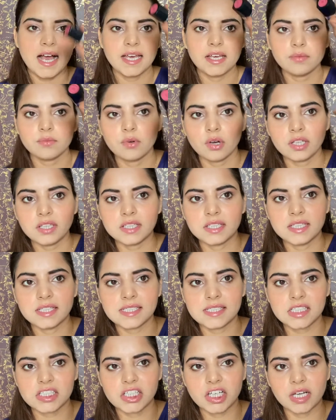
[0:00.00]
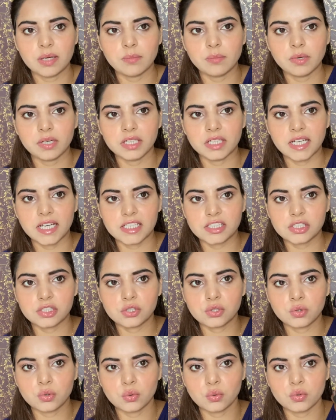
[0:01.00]
have got this Chamber
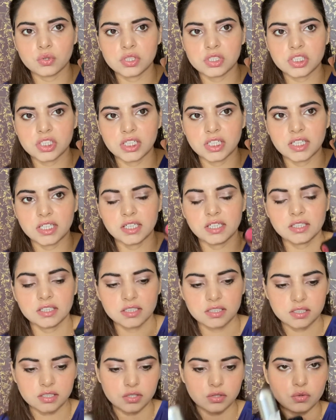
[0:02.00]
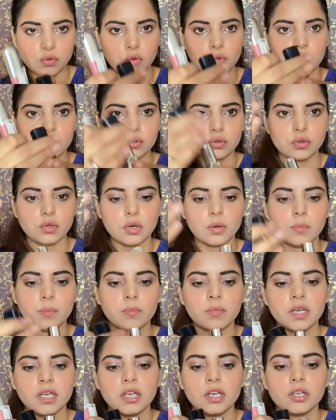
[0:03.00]
Desert Rose shade. This is also
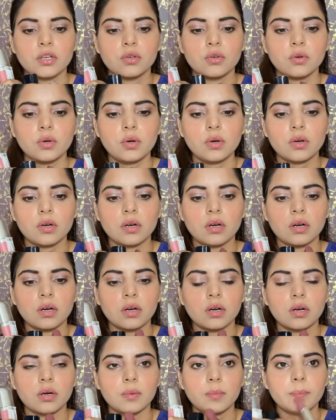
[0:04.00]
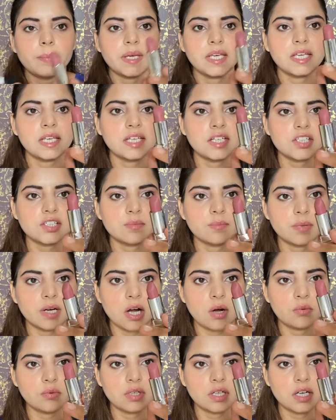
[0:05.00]
a pinkish
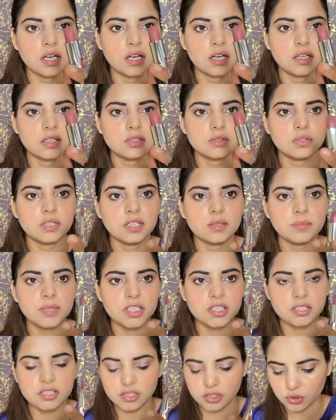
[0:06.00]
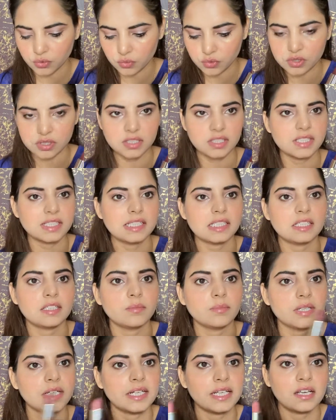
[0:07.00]
brown color. So let me just use this
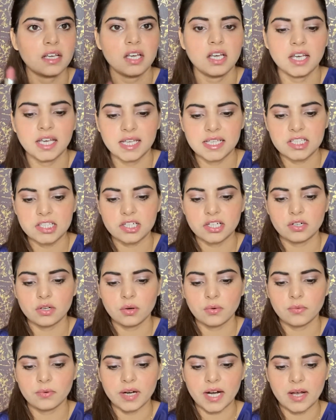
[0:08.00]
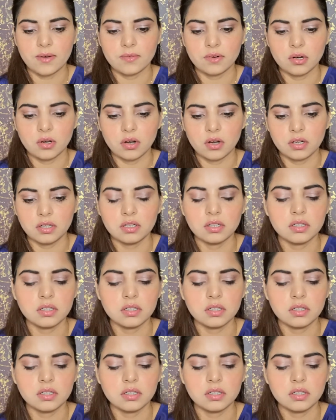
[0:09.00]
little bit instead of Revlon.